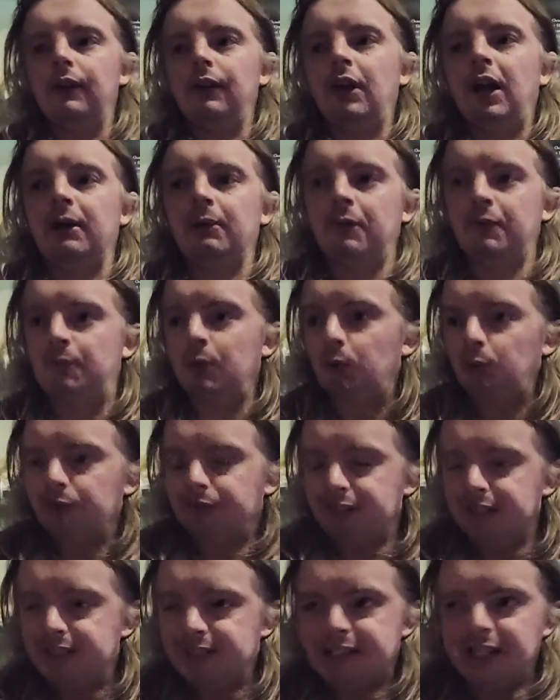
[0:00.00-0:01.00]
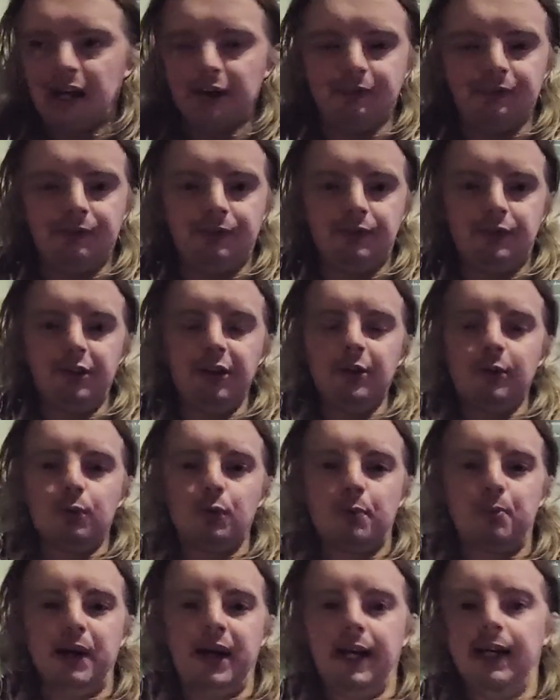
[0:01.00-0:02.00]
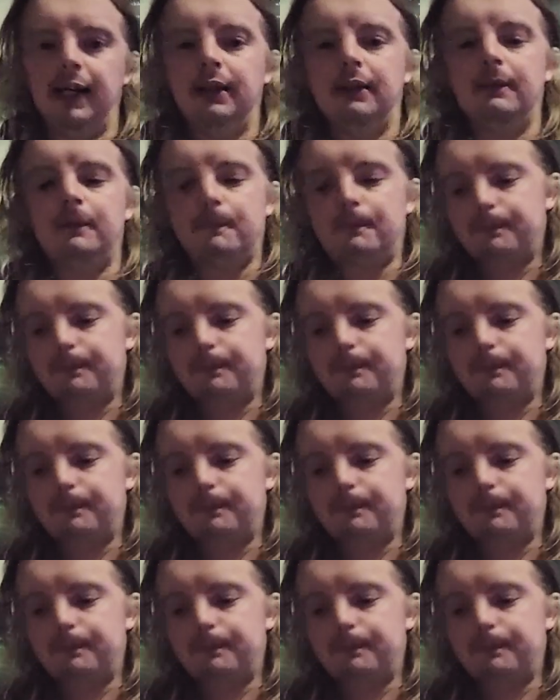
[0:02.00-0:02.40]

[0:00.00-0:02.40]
Like with all this stuff too repaired.